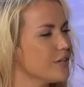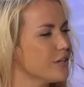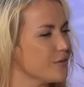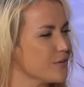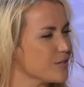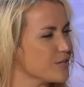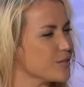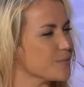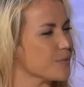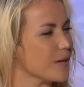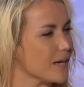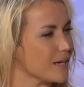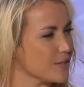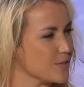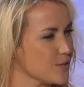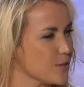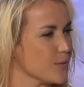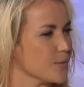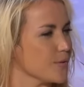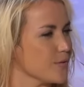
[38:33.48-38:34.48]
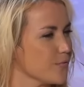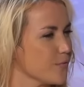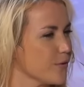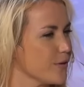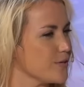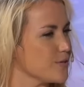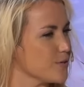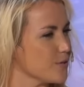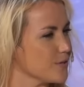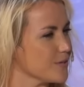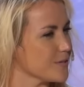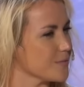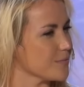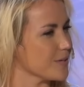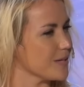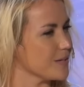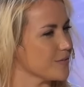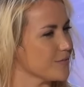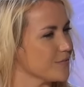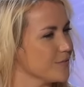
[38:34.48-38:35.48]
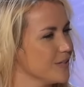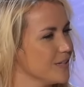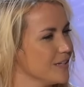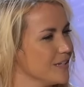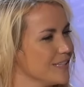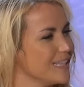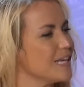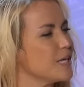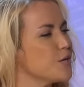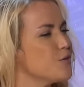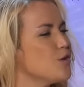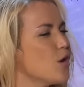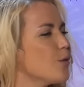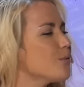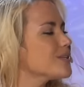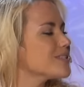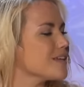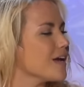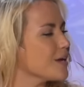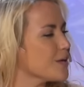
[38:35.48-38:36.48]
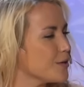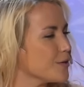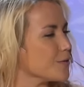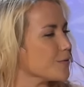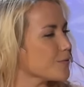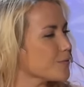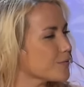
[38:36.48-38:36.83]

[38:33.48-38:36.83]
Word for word: there yeah. is some kind of tone of voice or some kind of like you know it's not you.